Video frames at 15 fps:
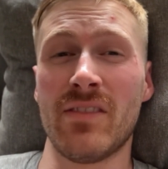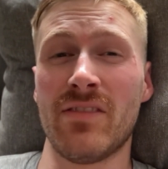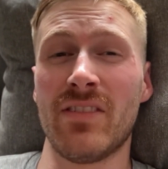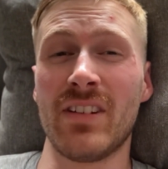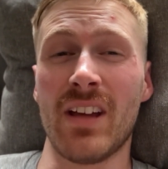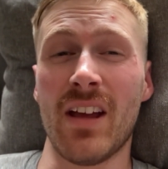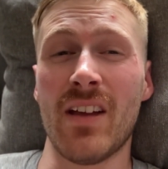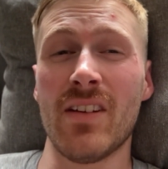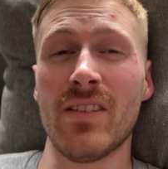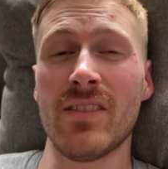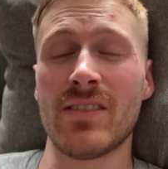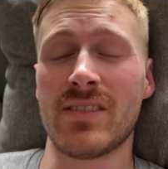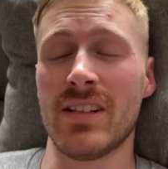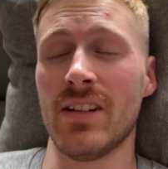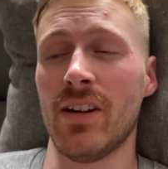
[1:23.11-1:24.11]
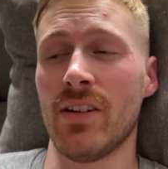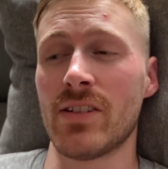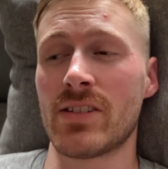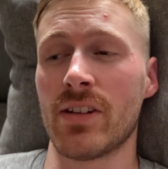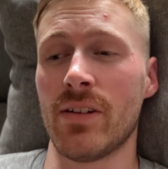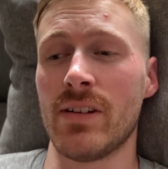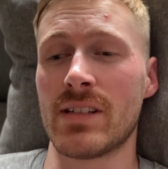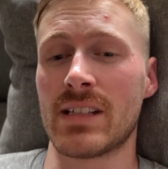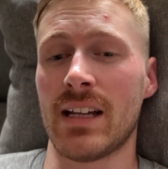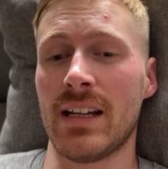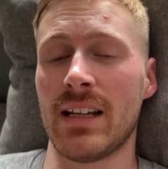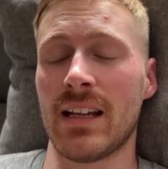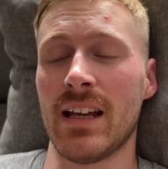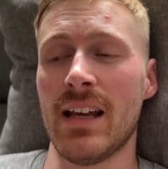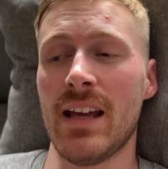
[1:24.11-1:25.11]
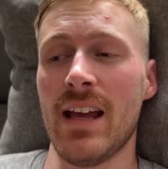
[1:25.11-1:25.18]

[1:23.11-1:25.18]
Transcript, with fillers: for girls you know so it's like